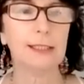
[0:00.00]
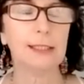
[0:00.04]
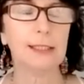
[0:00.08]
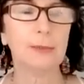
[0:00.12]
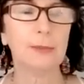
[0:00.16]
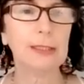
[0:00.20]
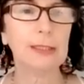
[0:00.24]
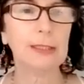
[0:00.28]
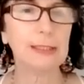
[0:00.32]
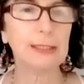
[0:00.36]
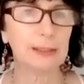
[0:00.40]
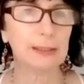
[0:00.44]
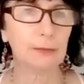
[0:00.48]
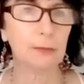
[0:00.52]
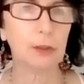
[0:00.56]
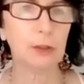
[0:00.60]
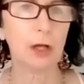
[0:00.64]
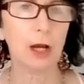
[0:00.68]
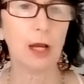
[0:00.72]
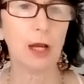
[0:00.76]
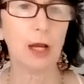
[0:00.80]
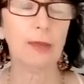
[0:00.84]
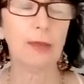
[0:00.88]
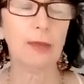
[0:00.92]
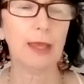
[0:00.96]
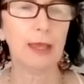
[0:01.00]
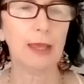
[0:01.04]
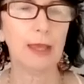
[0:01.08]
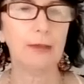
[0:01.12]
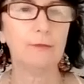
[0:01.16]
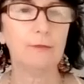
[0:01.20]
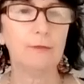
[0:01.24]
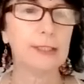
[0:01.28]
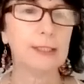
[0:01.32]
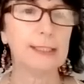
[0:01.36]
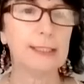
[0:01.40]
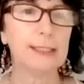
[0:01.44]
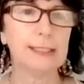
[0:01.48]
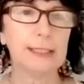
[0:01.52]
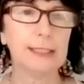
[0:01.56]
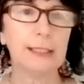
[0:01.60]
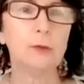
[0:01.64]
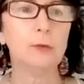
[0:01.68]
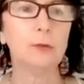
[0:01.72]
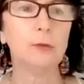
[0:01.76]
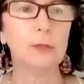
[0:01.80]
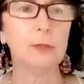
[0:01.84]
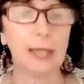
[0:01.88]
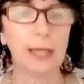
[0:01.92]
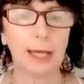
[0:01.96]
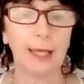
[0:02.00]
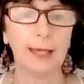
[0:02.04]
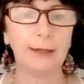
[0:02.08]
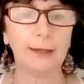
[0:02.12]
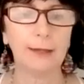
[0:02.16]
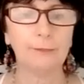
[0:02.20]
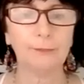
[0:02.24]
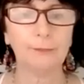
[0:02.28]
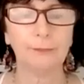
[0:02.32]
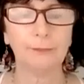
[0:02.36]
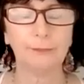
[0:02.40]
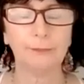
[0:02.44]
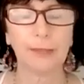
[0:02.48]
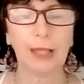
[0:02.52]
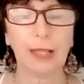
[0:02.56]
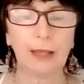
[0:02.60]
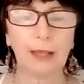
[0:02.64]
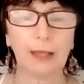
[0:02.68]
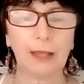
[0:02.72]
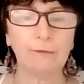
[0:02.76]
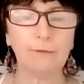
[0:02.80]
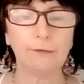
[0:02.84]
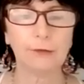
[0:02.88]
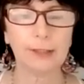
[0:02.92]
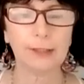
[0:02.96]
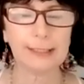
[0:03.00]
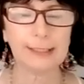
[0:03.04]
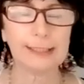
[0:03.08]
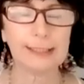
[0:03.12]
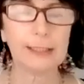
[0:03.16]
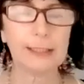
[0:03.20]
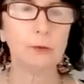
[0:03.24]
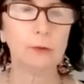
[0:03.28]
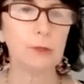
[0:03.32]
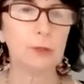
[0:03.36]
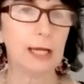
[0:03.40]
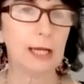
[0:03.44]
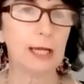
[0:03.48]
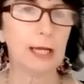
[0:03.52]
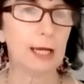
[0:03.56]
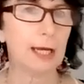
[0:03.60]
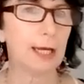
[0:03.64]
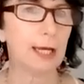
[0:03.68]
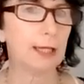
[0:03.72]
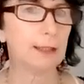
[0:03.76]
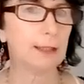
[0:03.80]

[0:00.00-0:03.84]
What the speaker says: Spend some time every single day every single day.